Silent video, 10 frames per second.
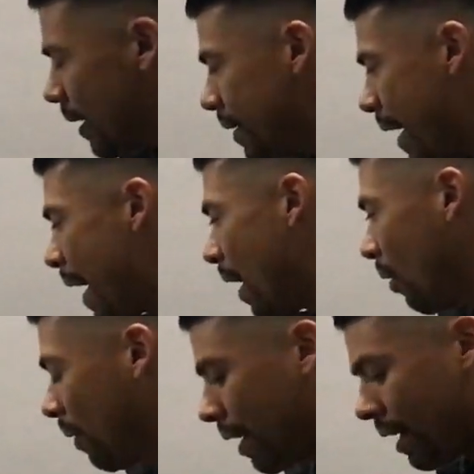
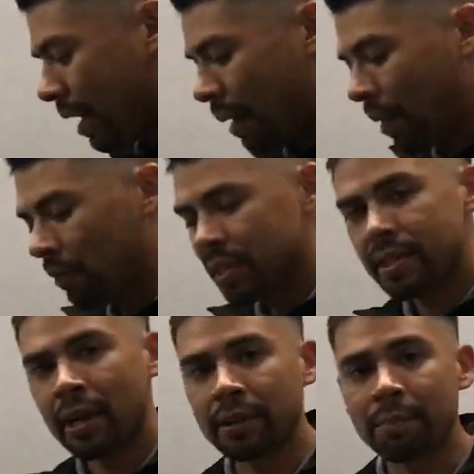Now, I'm always
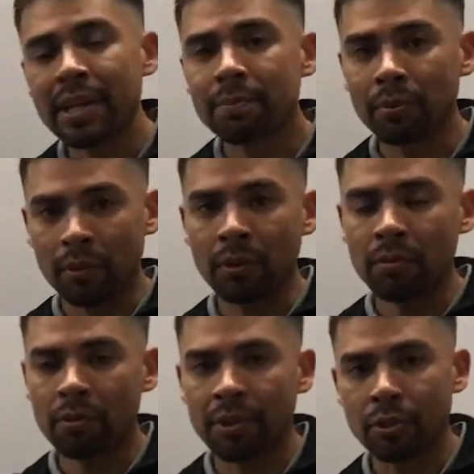telling
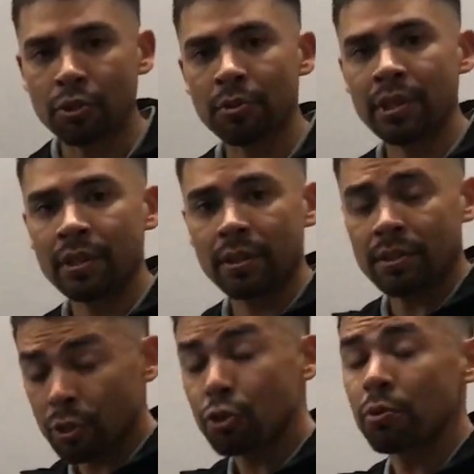people when they're shooting,
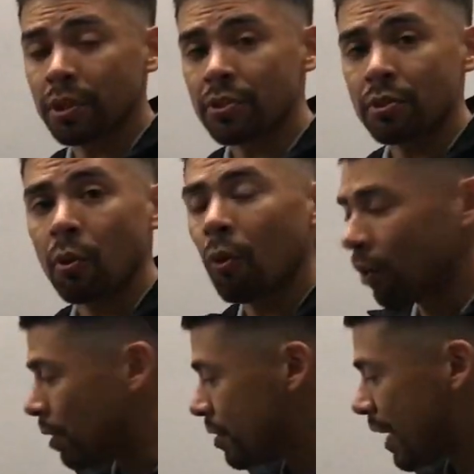to shoot good
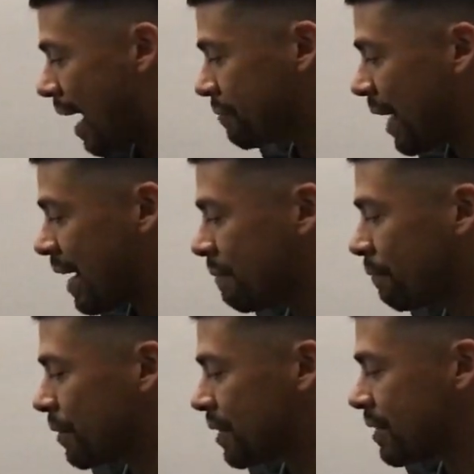scores, you have to aim
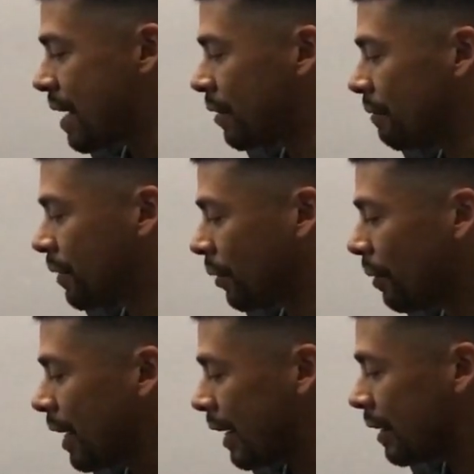for the center of the
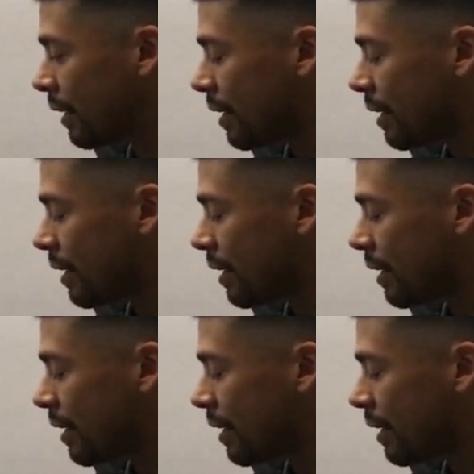green.